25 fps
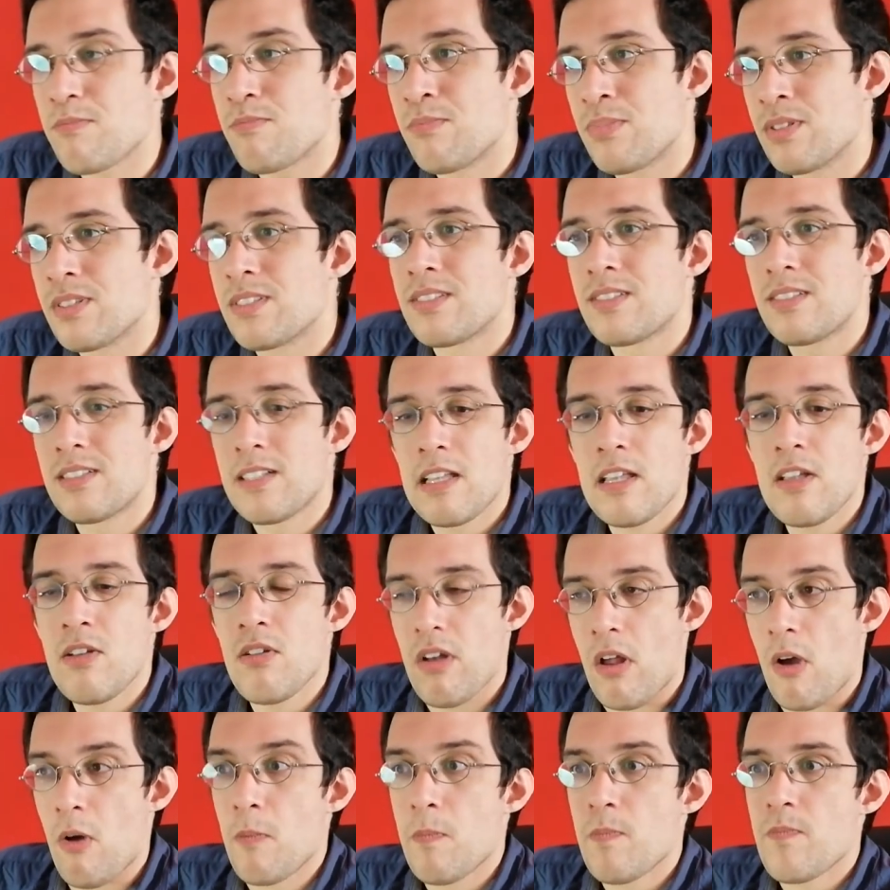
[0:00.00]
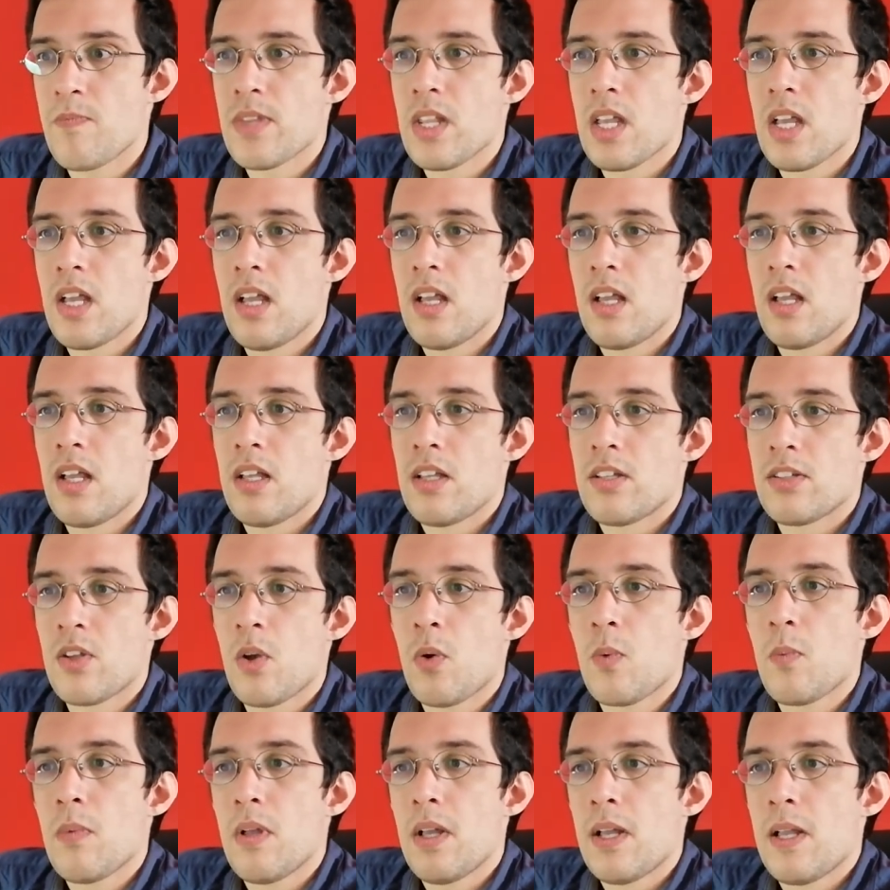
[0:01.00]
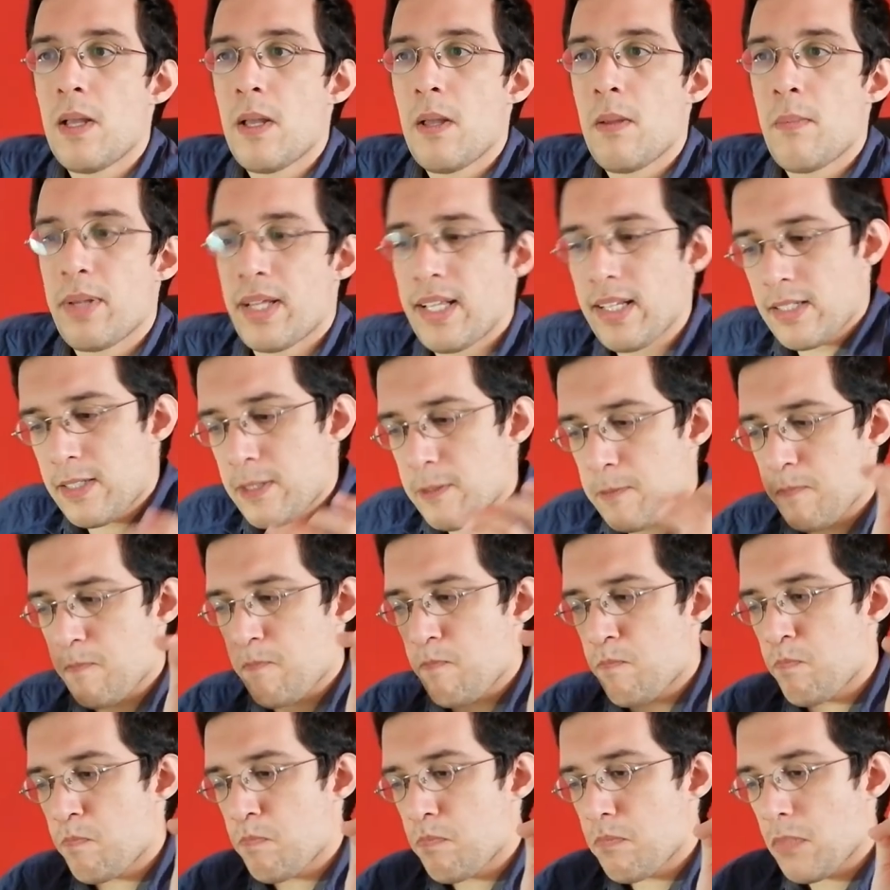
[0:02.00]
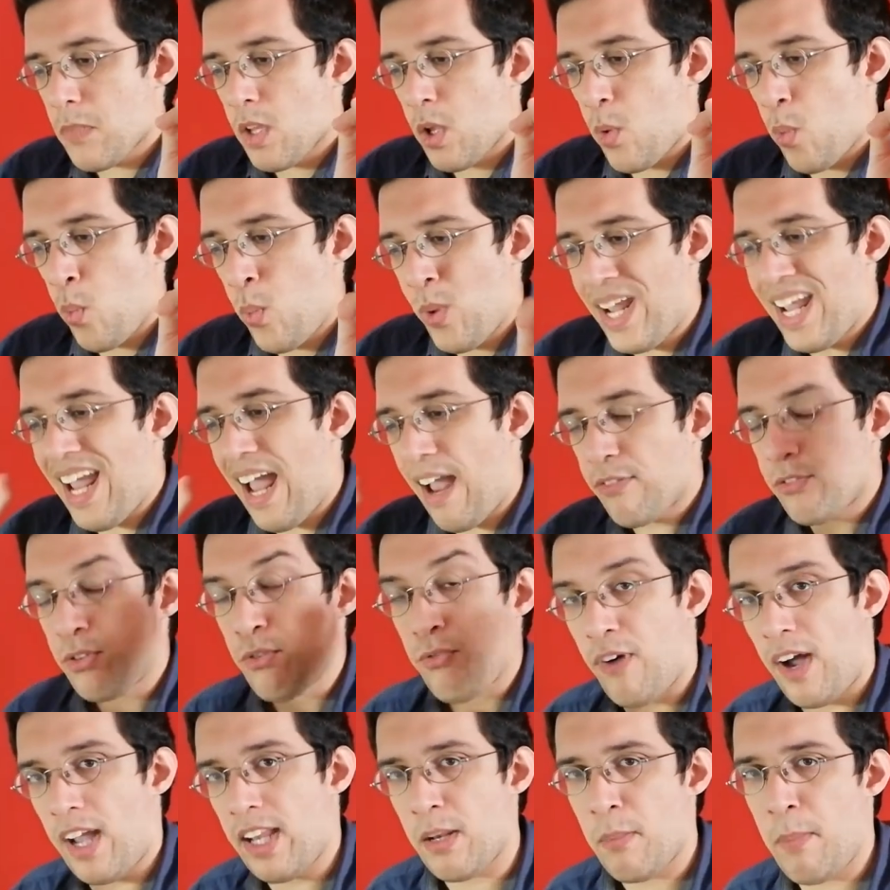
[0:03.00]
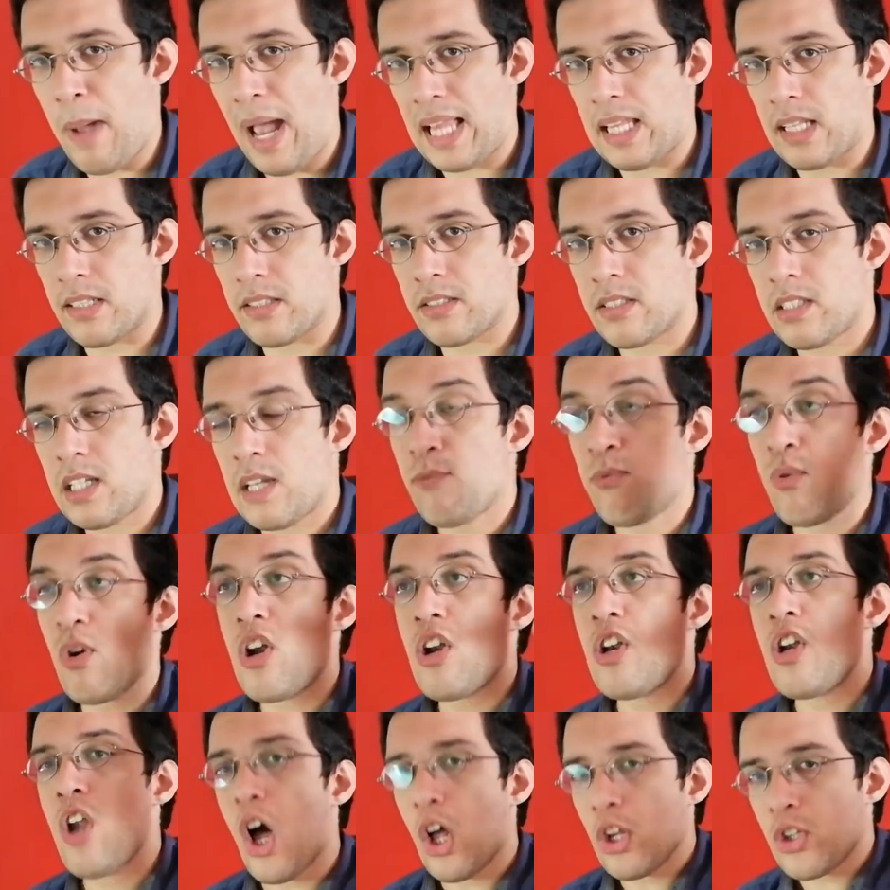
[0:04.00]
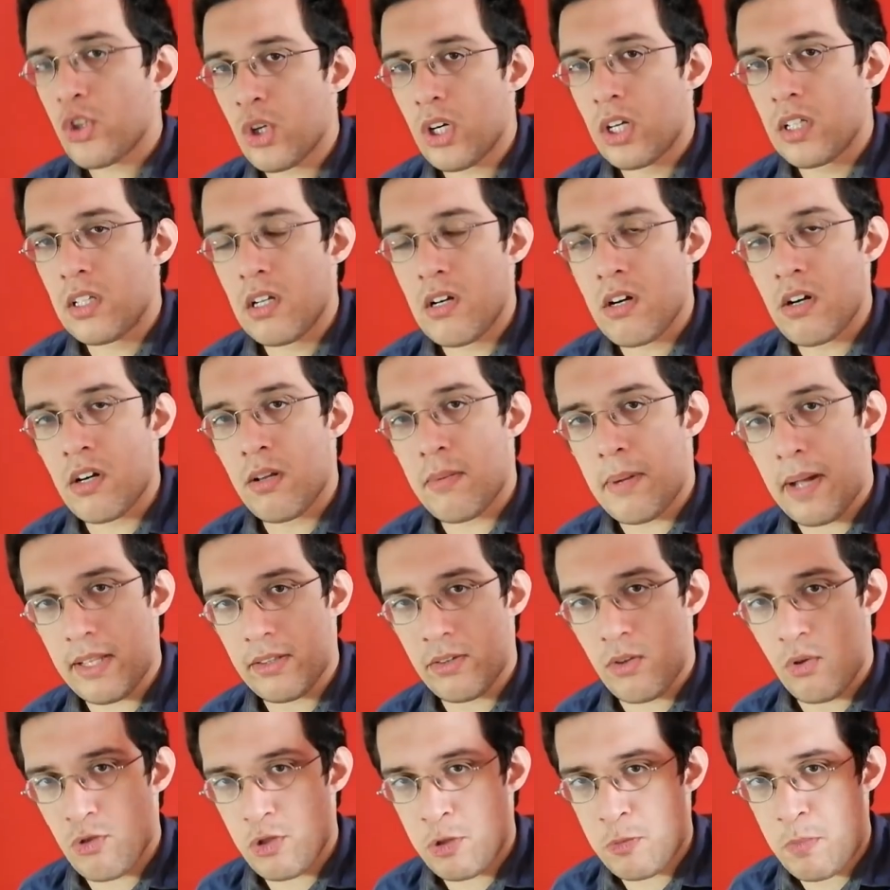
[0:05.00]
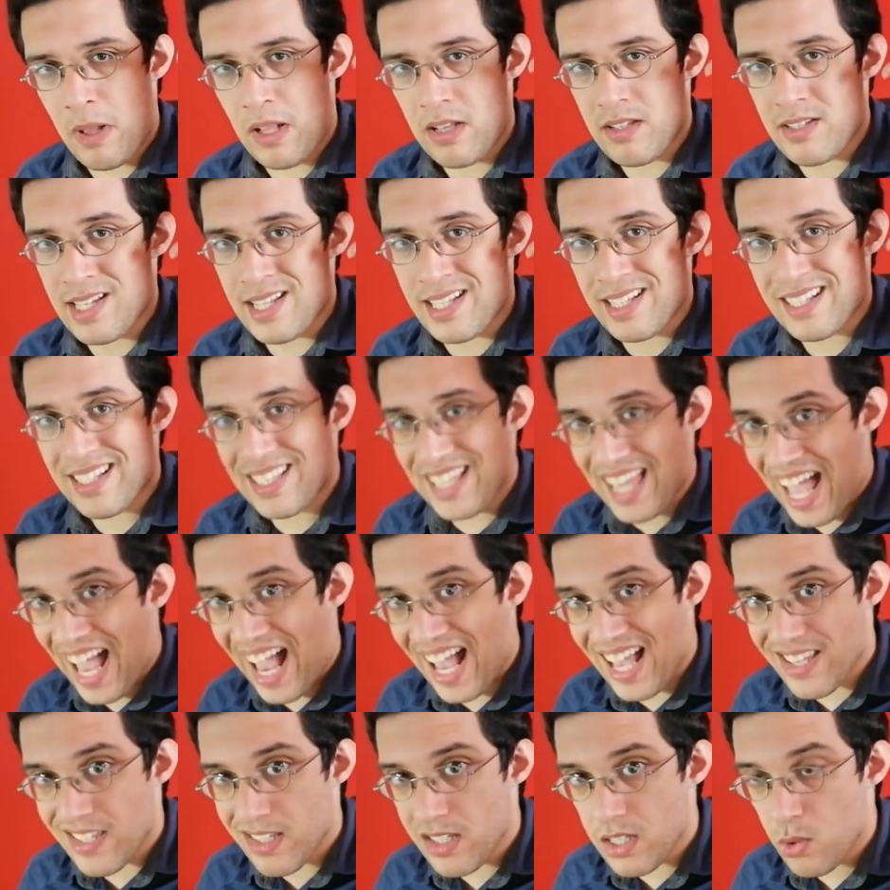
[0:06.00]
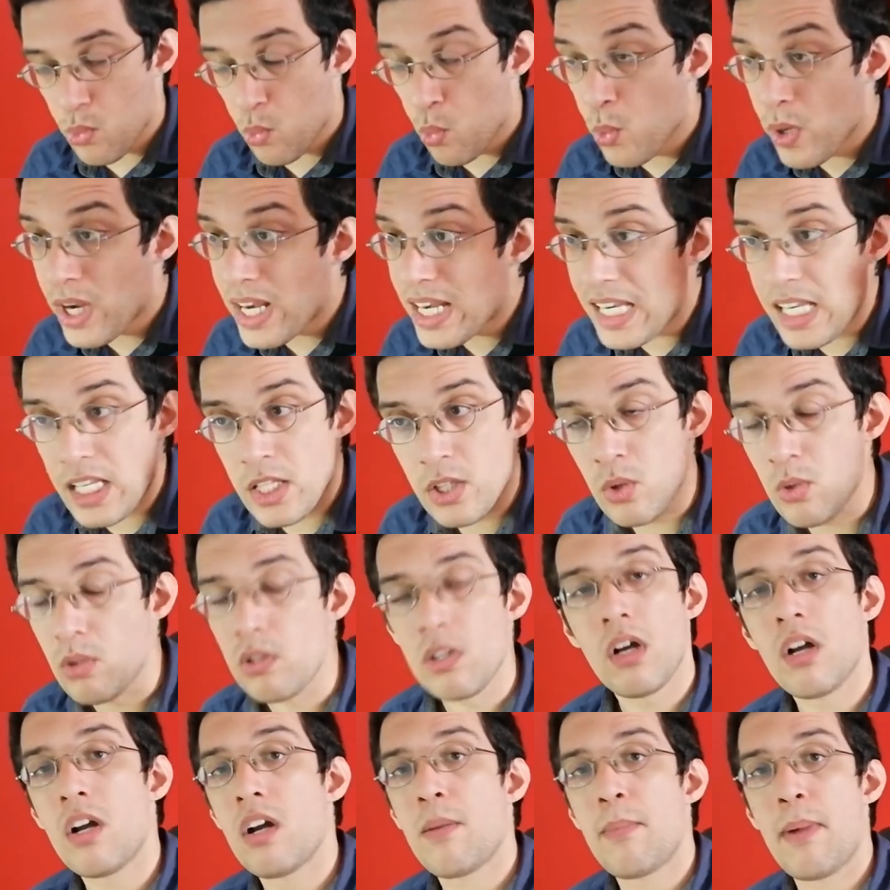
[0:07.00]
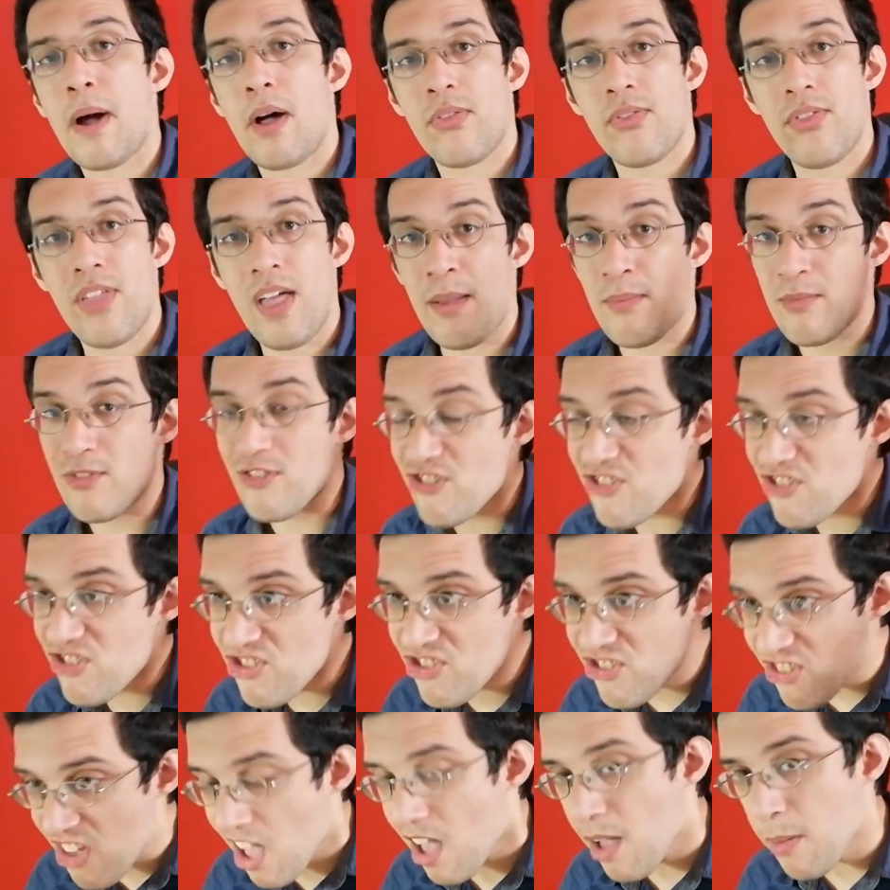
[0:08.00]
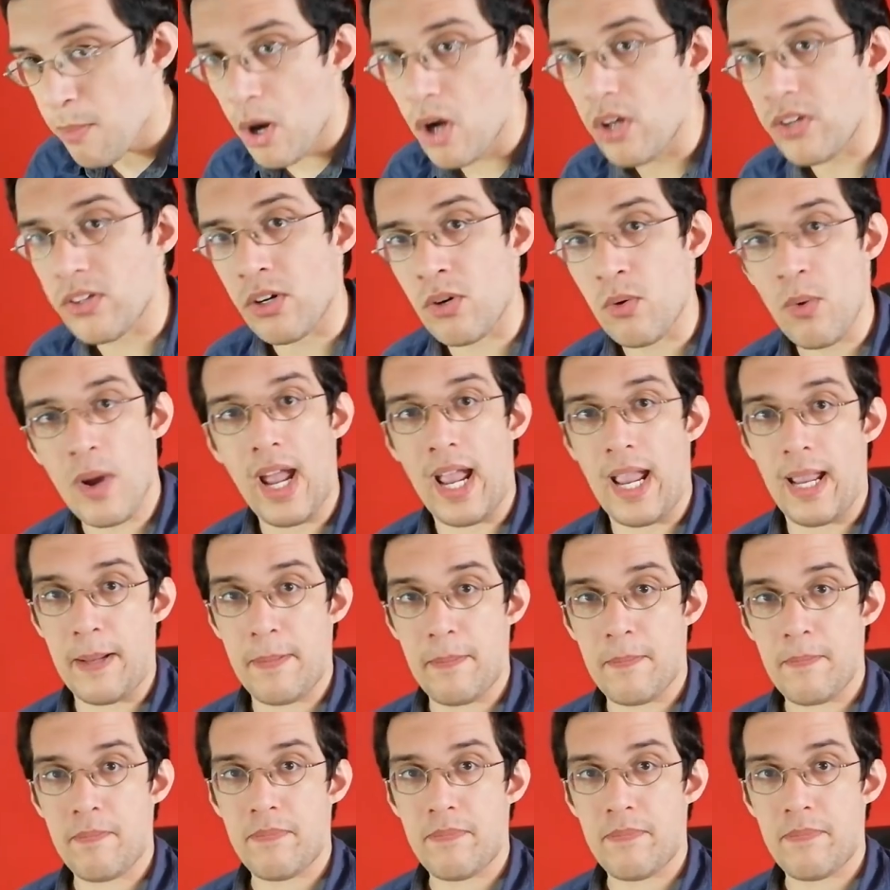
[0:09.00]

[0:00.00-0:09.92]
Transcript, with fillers: But you know, so because we have to find the balance. If we're not going to learn about those spells in class, we need to learn about them some other way.